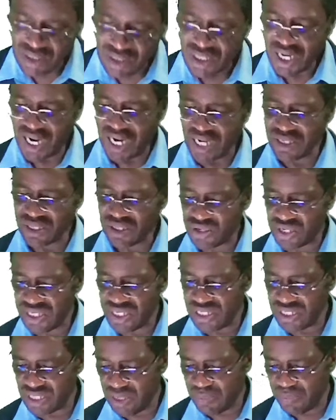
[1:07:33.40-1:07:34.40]
and
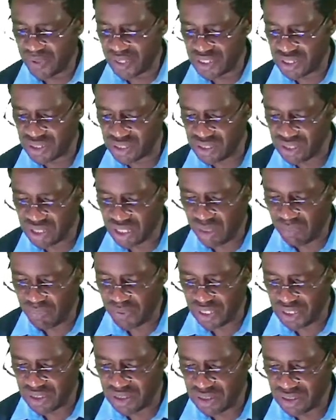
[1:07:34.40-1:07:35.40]
credit the purchasing
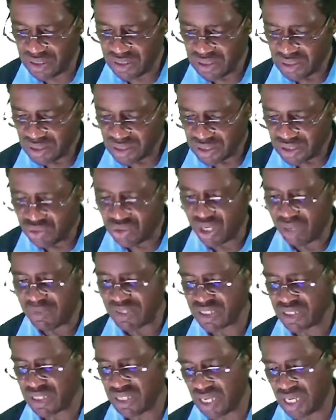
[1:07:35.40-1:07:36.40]
company. You come and
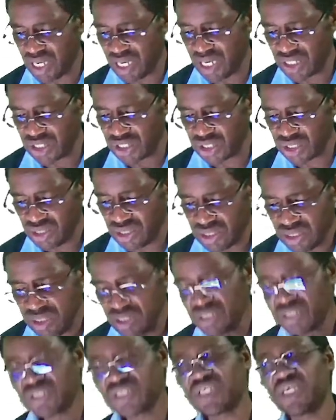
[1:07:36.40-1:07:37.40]
say your cash,
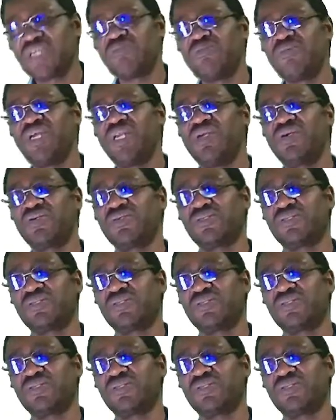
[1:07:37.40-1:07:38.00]
10 million.